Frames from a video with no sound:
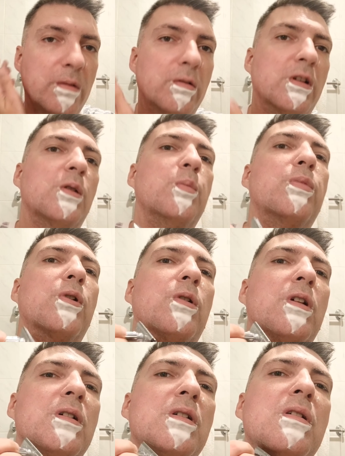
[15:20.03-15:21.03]
with
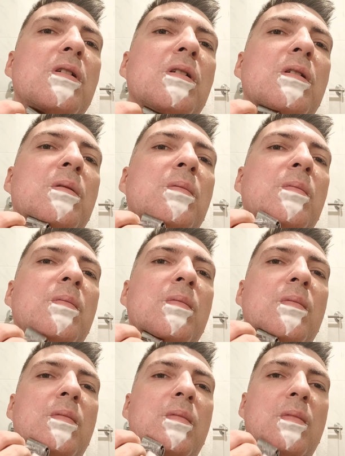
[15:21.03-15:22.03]
Progress,
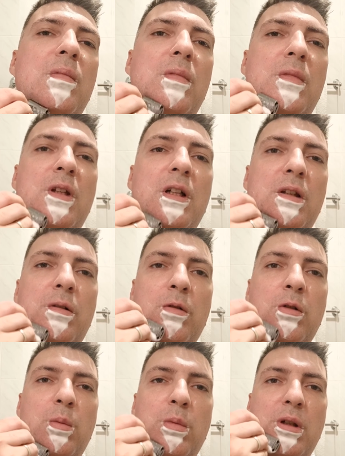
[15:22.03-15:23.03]
that
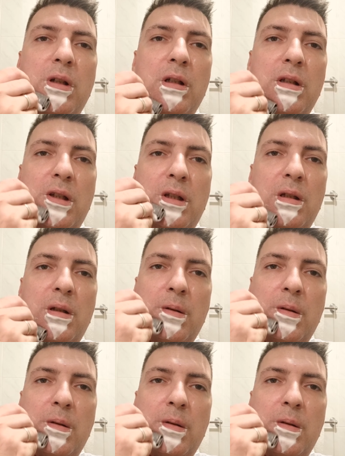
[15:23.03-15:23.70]
would be it.